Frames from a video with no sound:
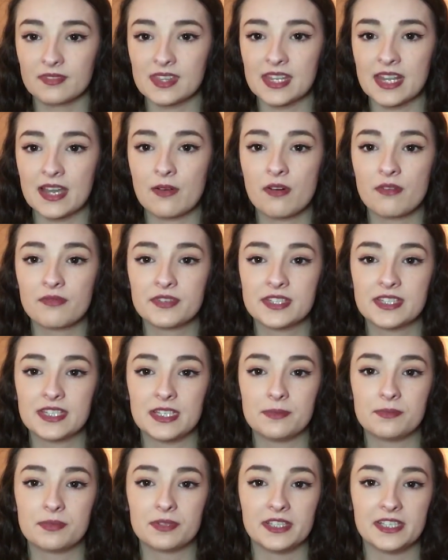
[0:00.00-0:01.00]
Now,
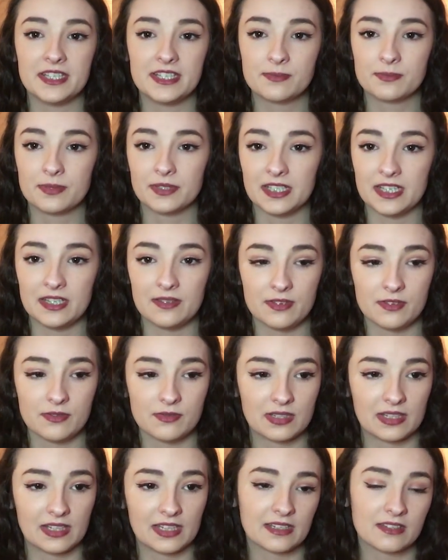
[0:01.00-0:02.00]
obviously, police believe he
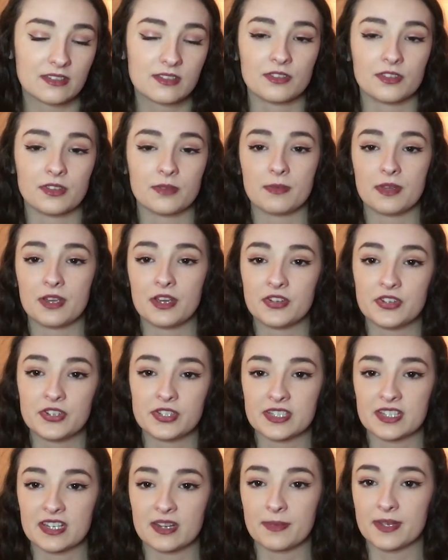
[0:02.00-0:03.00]
was linked to other
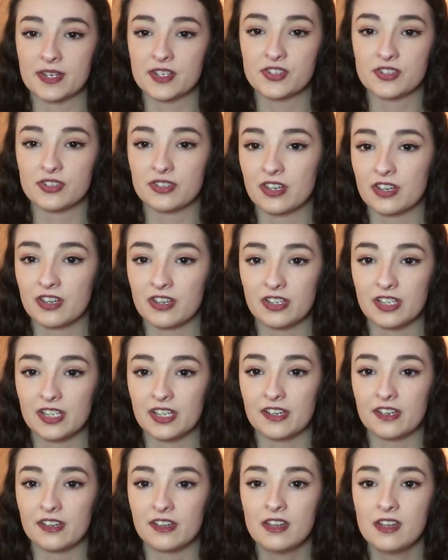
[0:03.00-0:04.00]
murders, as I mentioned
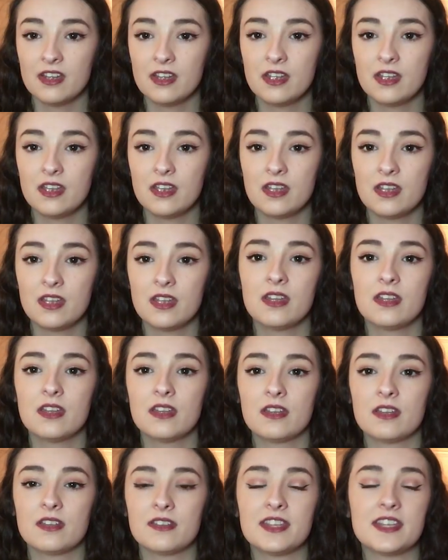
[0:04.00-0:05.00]
earlier.
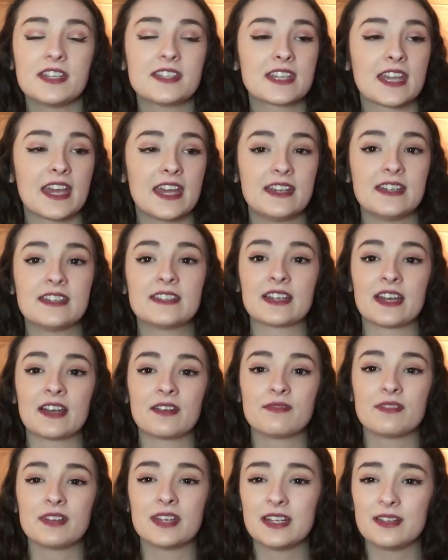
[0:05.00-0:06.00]
This case, I
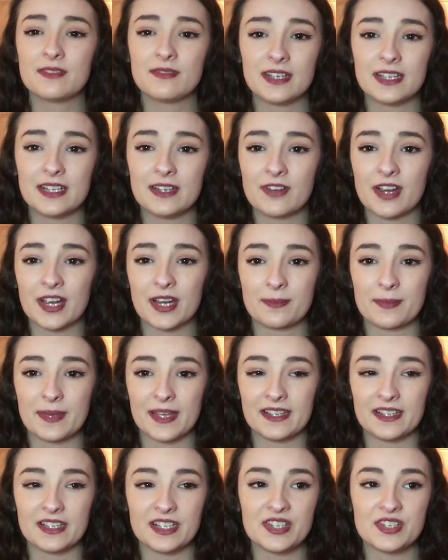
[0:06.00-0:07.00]
really, really
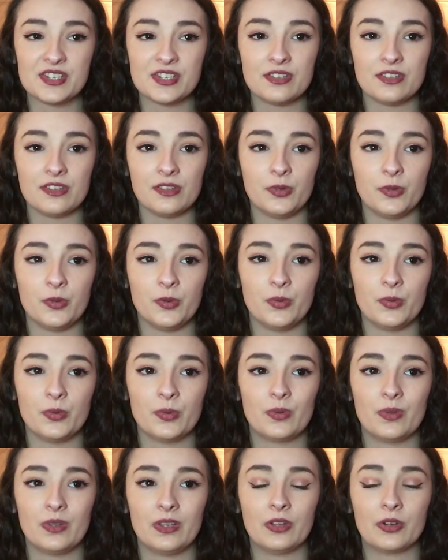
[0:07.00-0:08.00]
recommend you
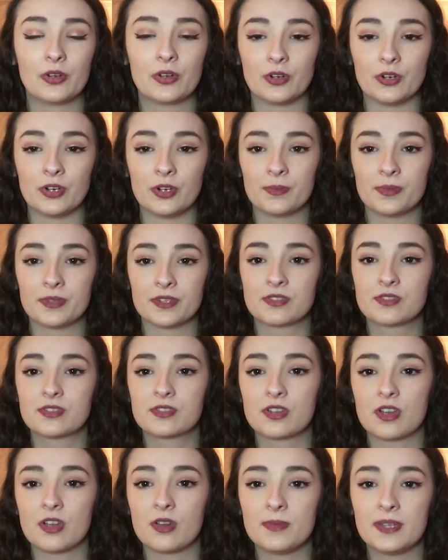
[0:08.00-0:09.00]
look up. There's
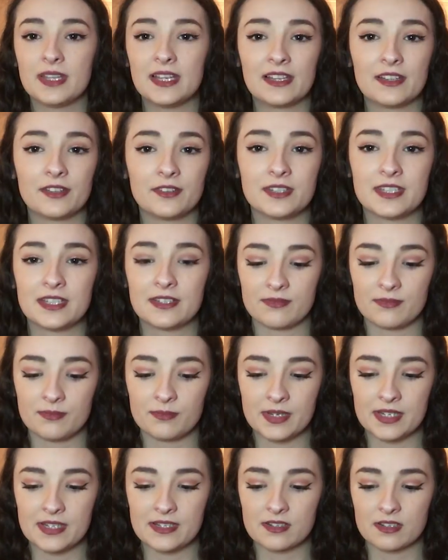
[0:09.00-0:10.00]
so many little different
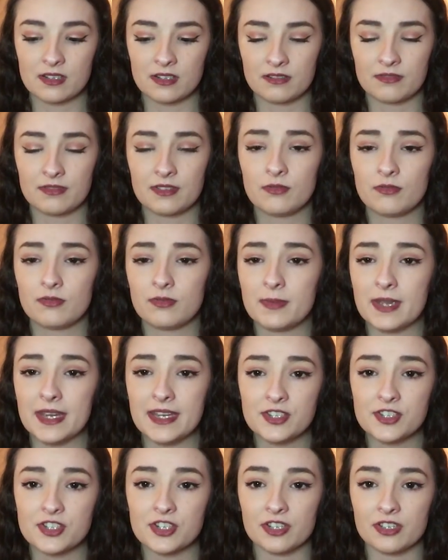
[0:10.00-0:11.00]
bits of
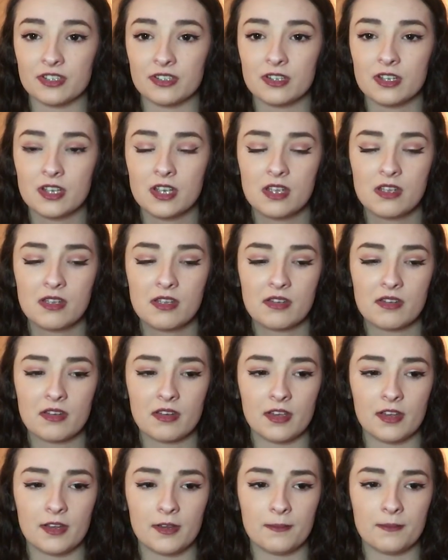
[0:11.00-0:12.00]
information
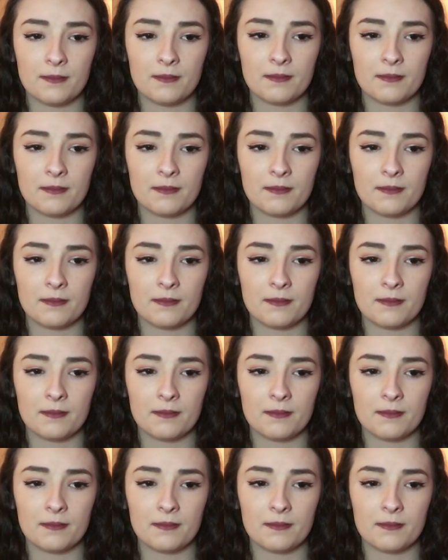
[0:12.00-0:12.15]
that